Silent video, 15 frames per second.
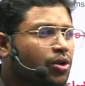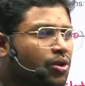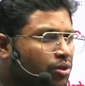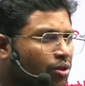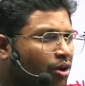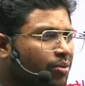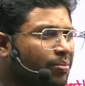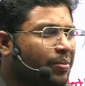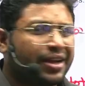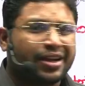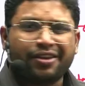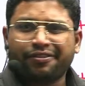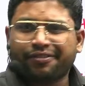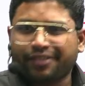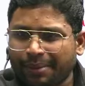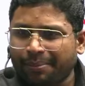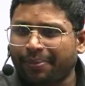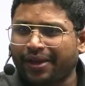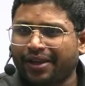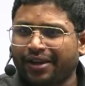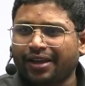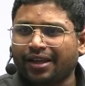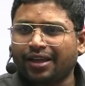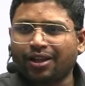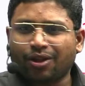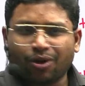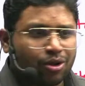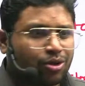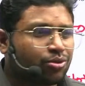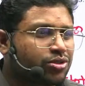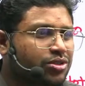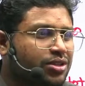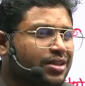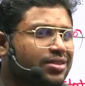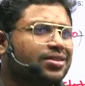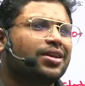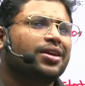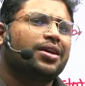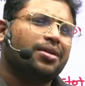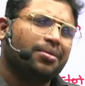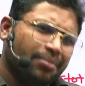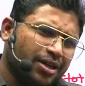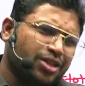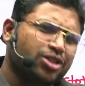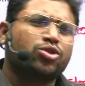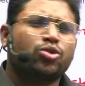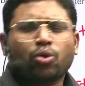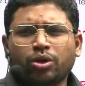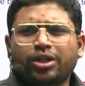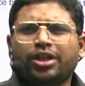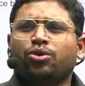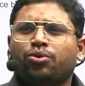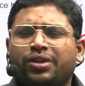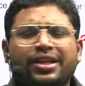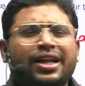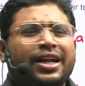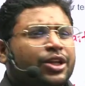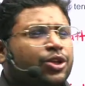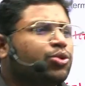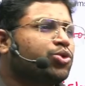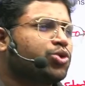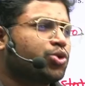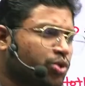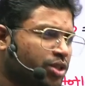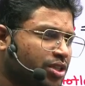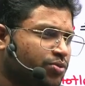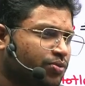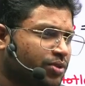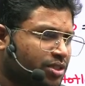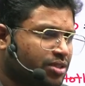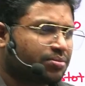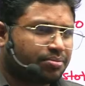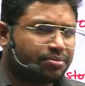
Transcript: Normative, empirical, all those things, but slowly you will get used to these words.